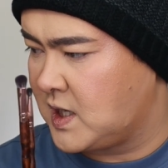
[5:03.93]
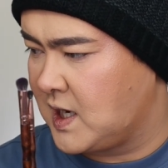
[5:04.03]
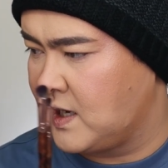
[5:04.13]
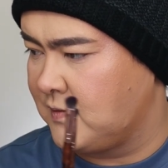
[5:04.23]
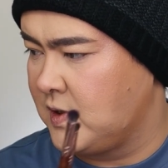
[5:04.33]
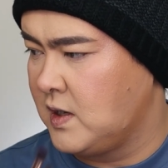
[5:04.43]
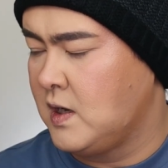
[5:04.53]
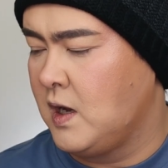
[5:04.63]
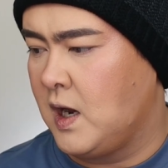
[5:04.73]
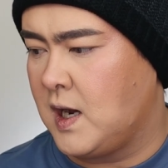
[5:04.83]
I
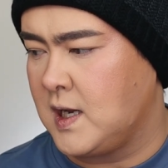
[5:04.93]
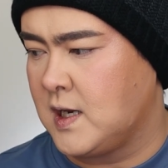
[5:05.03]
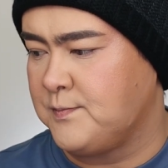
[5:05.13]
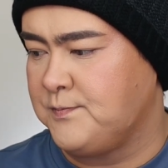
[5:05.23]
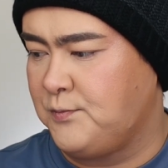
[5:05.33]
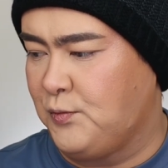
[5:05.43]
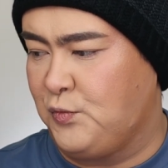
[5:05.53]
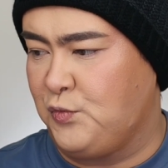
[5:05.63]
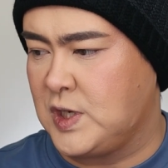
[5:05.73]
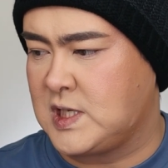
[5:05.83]

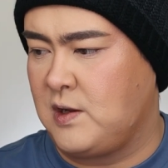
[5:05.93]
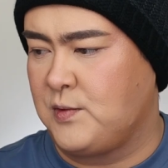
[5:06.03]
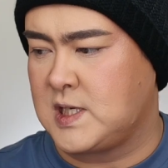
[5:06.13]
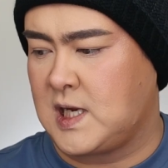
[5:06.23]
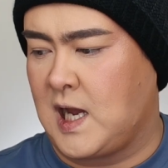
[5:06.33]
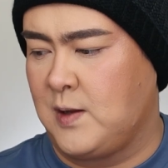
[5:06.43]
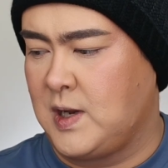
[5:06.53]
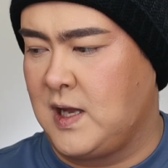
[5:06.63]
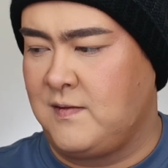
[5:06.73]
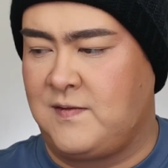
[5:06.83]
recently went to
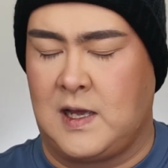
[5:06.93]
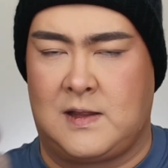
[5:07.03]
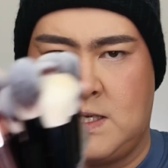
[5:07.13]
Kmart and found